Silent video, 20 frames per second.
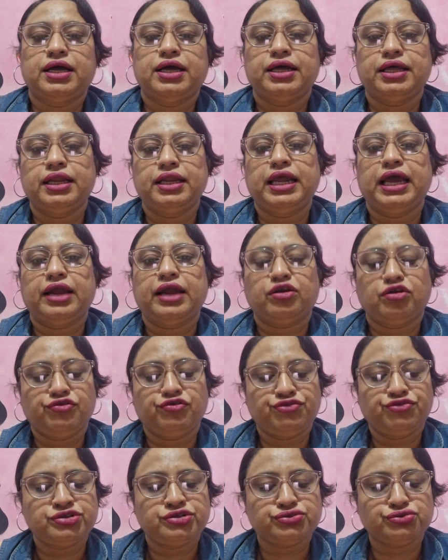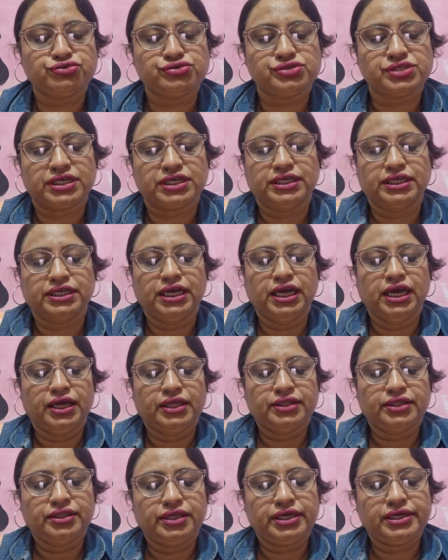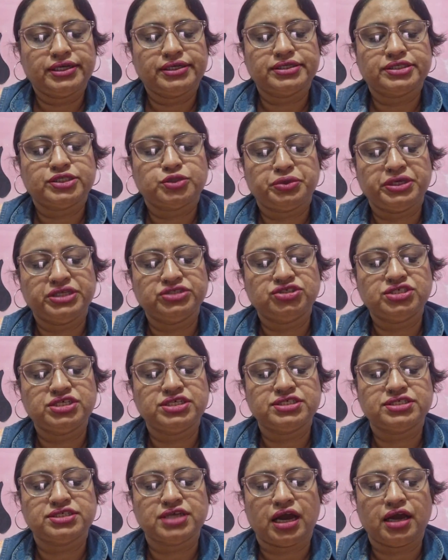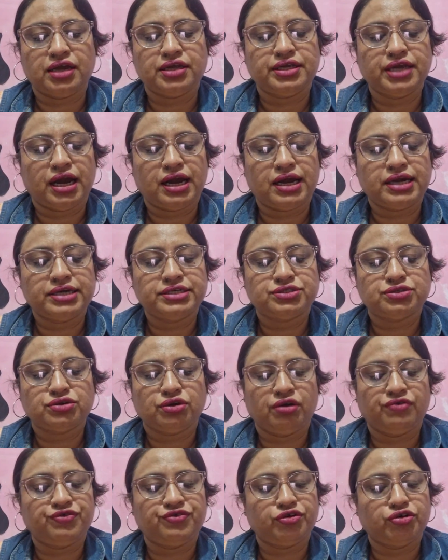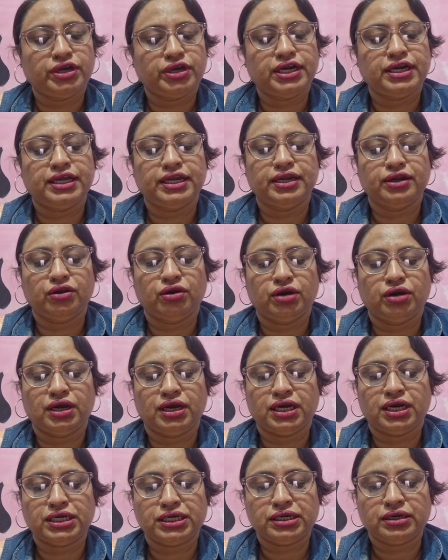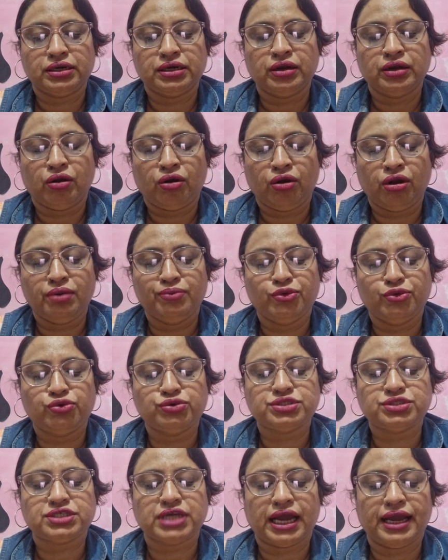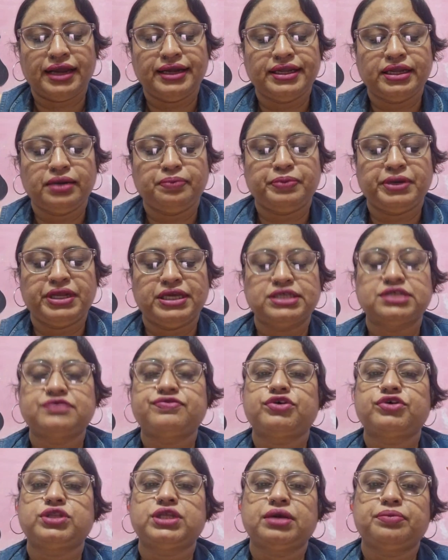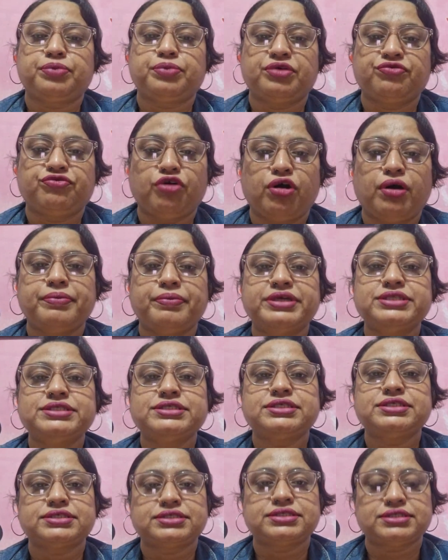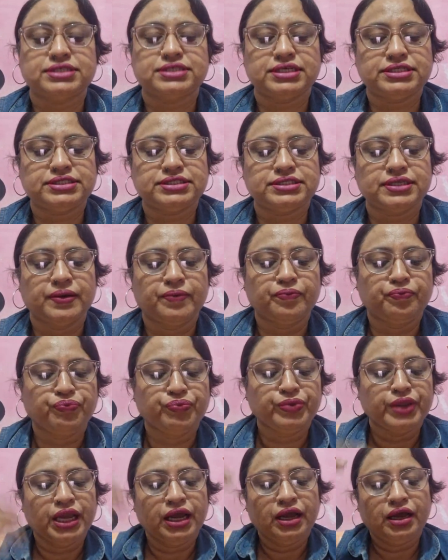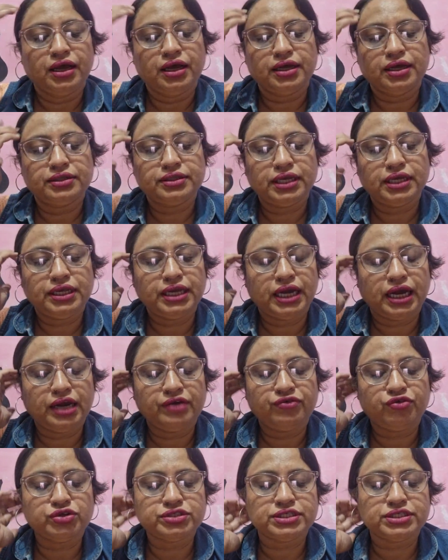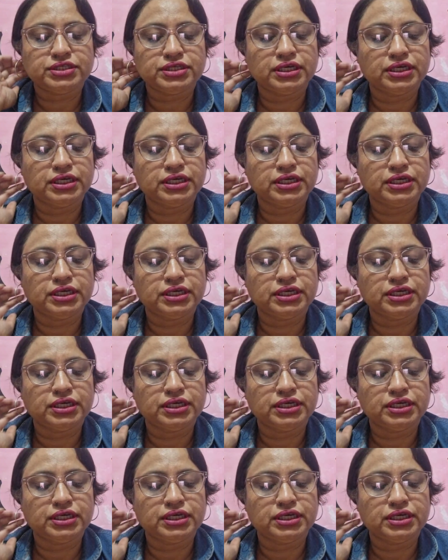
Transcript: lack of resources. Their spacious yards afforded an almost ideal place for their performances. The yard was